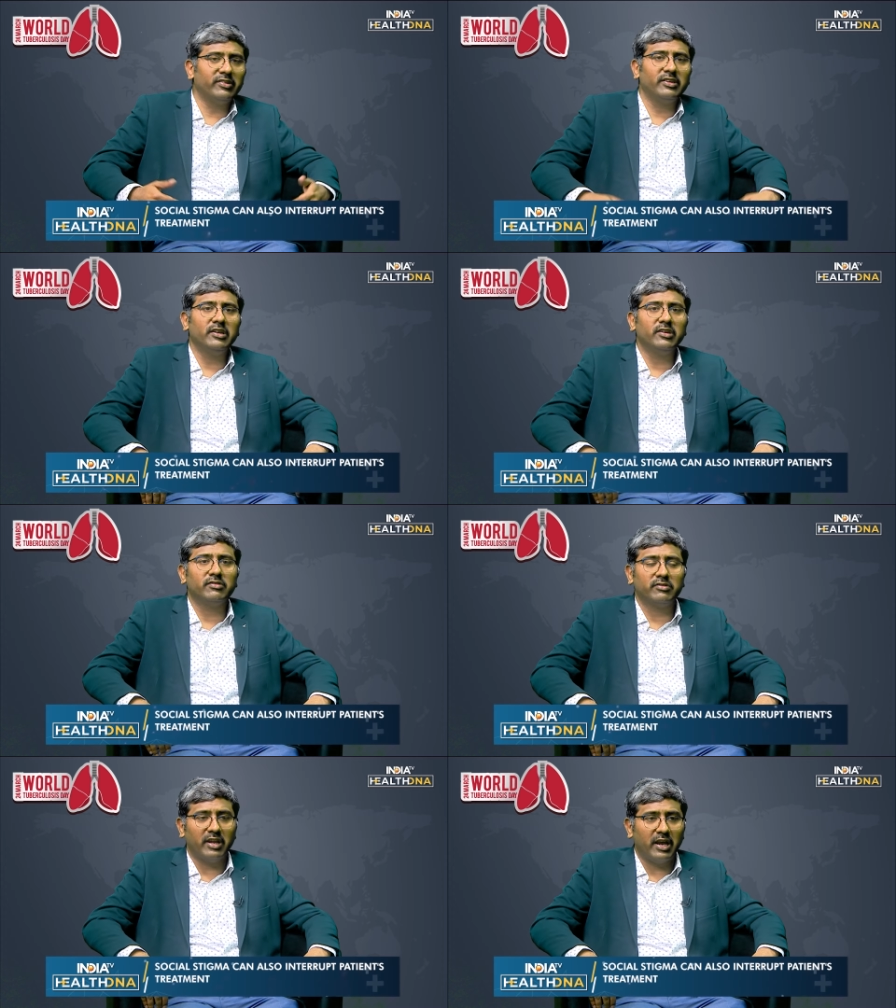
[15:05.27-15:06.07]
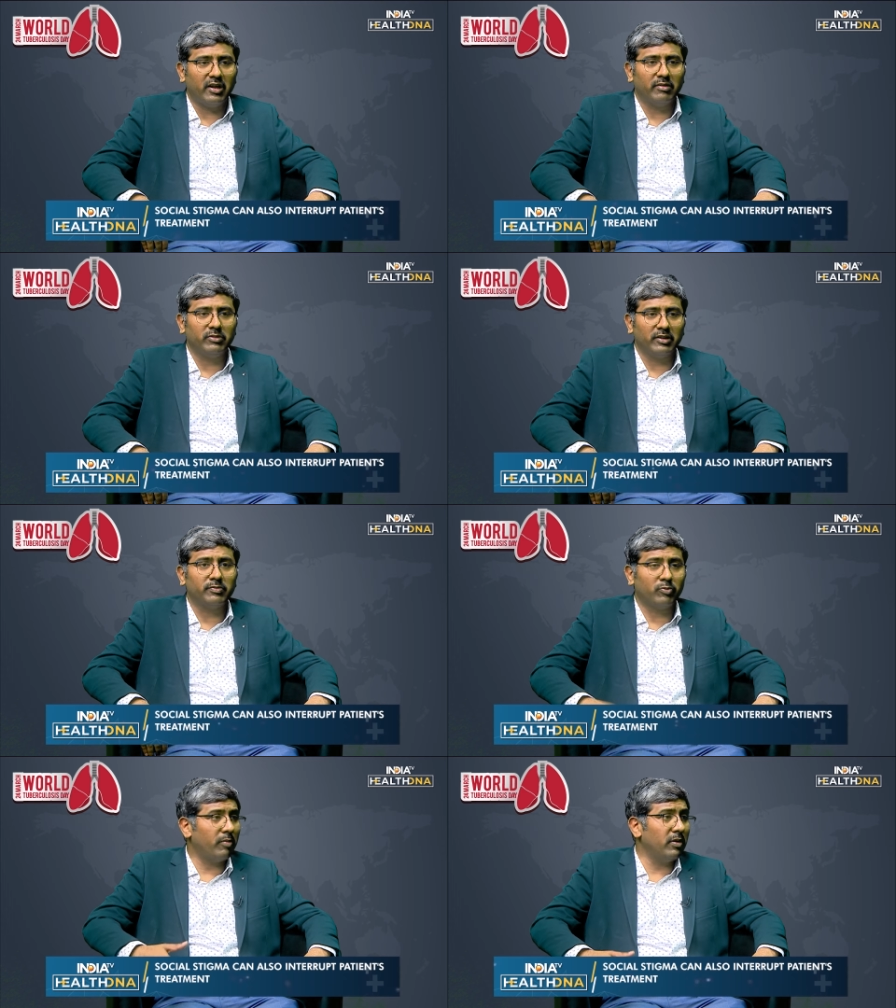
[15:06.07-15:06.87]
see this uh, this
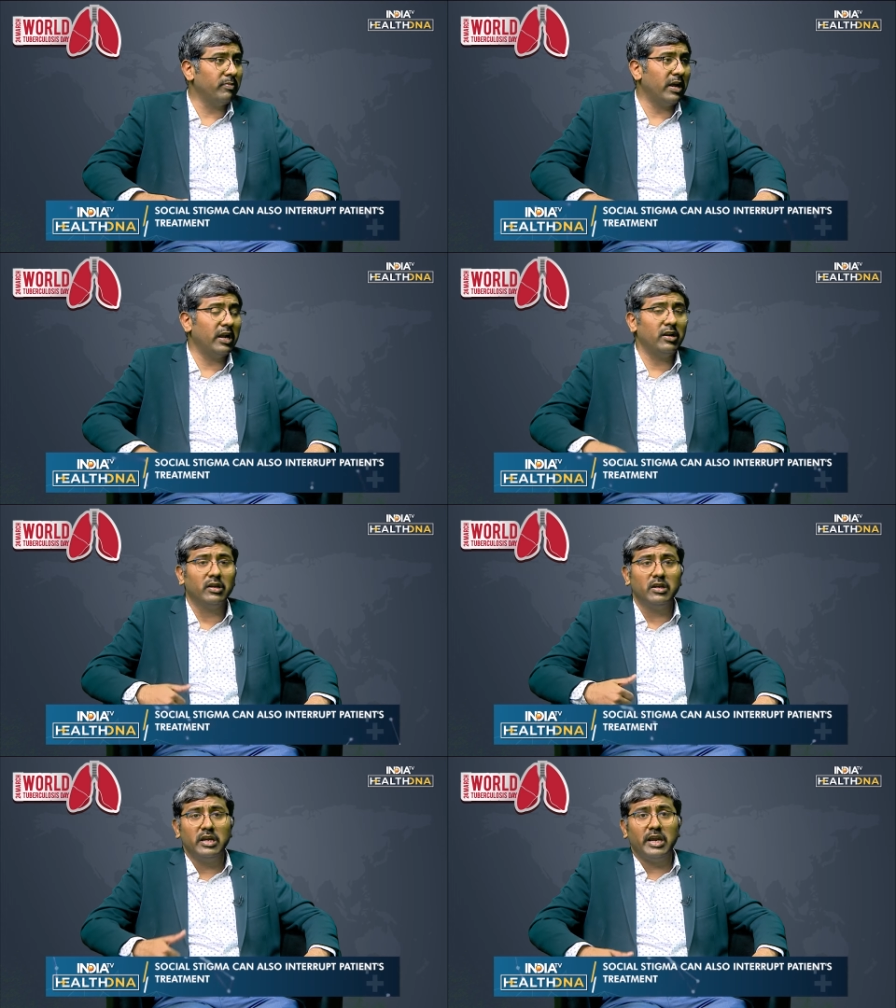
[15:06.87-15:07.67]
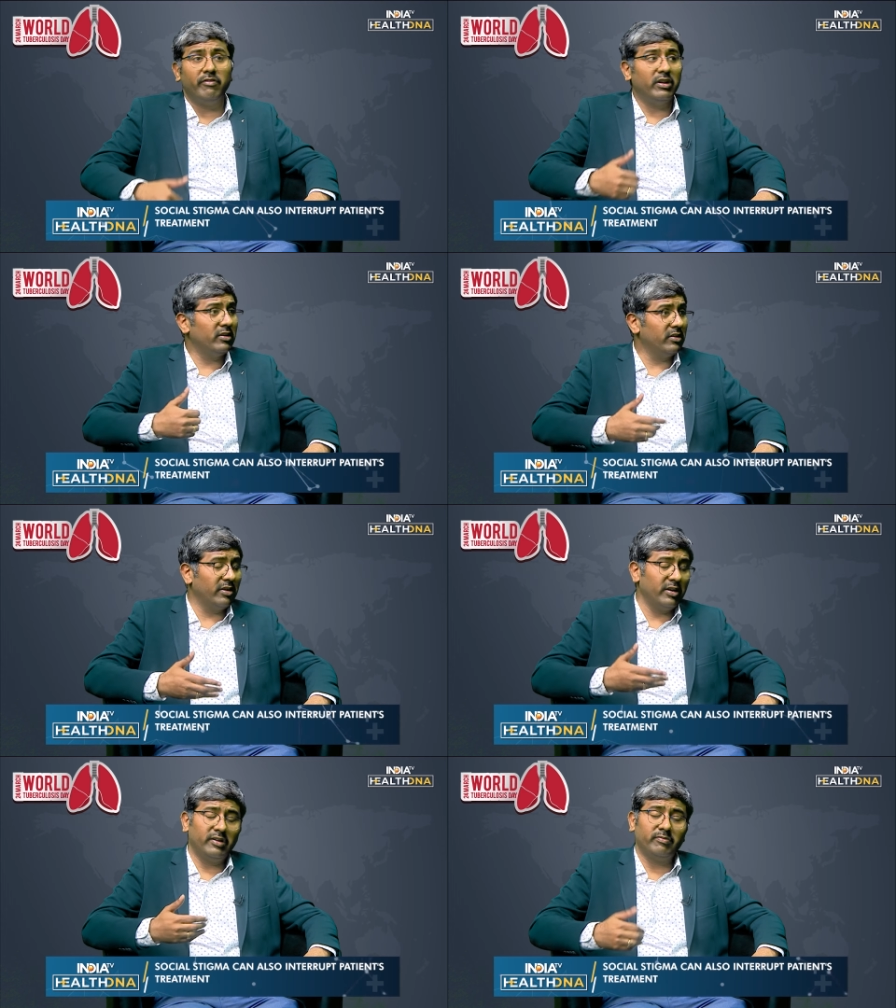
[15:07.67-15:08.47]
problem, sure. and even
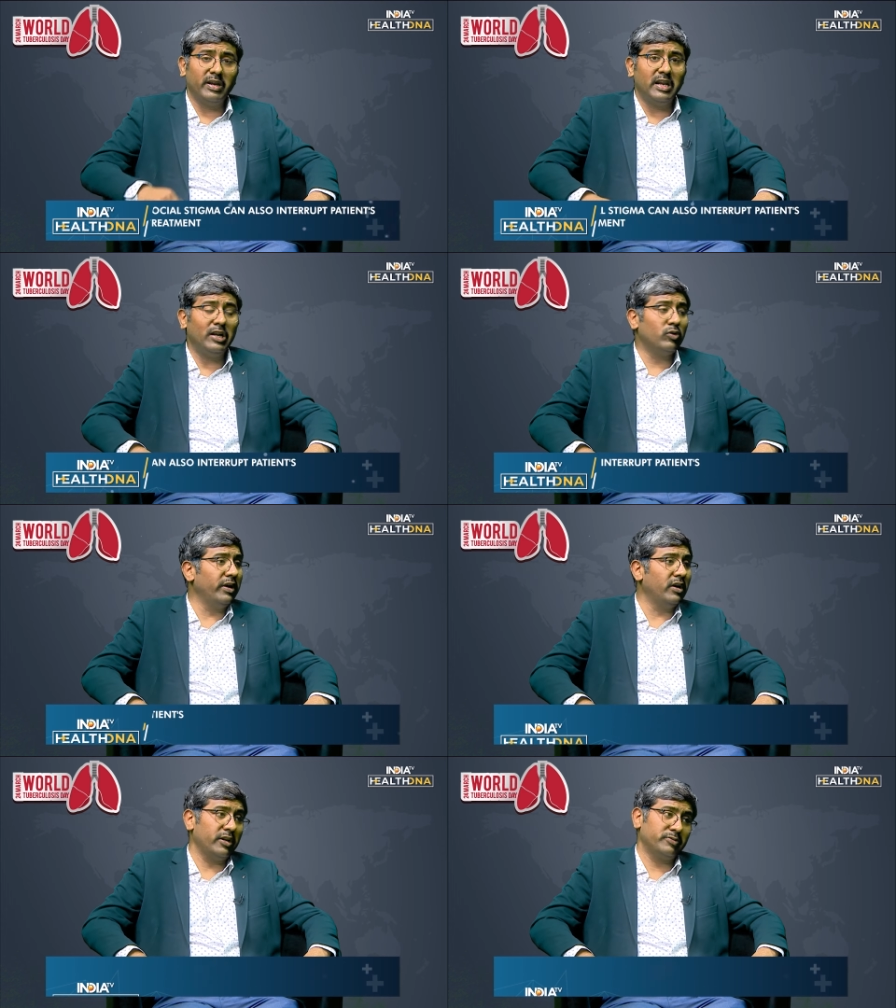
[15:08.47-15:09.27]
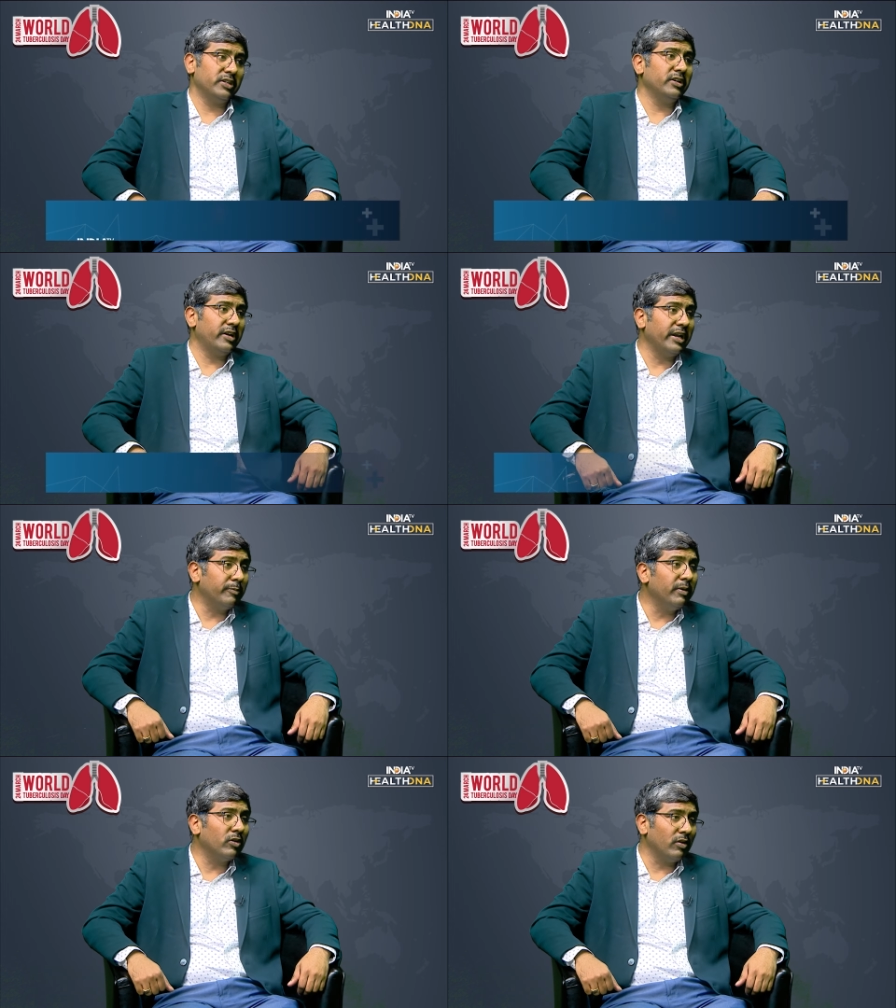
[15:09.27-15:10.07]
uh, it may lead to interruption in
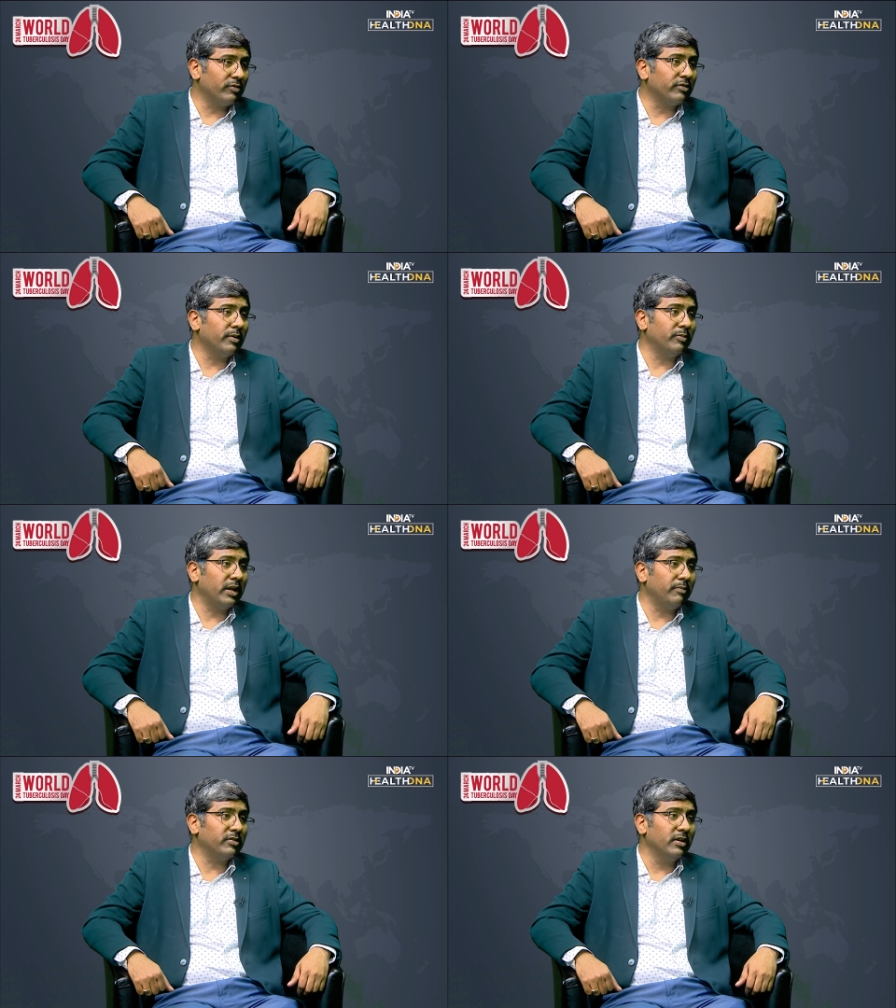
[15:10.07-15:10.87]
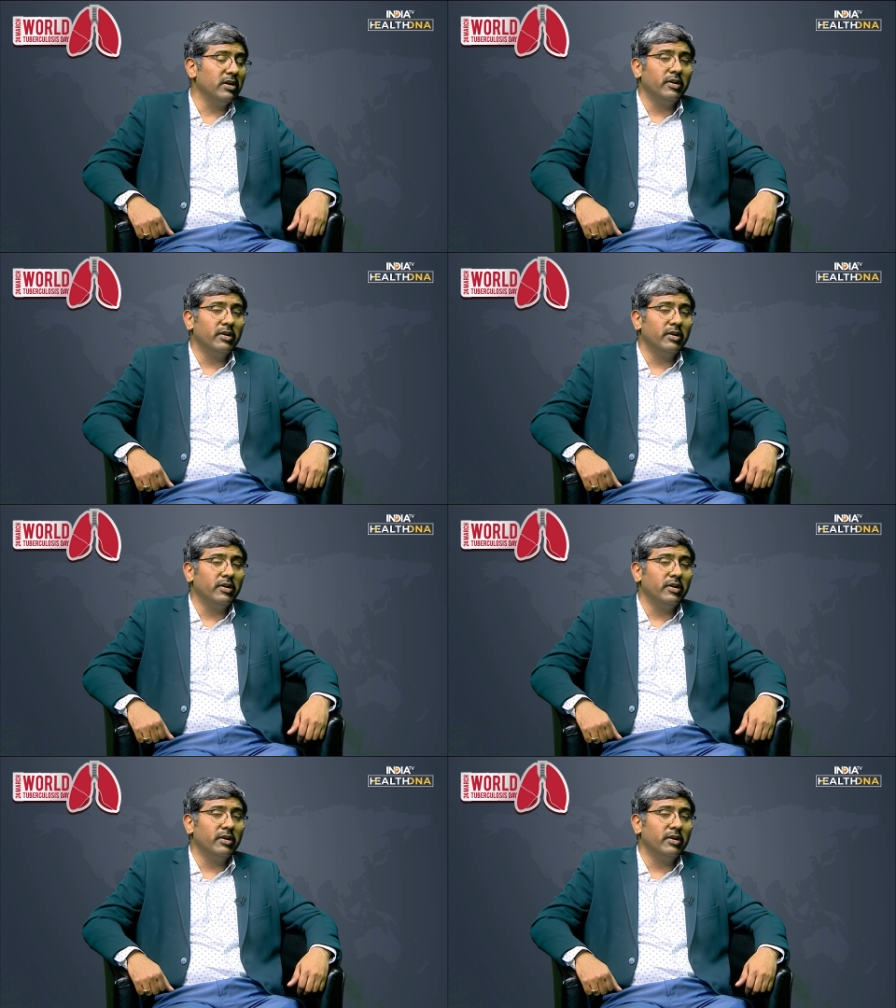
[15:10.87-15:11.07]
treatment also sometimes.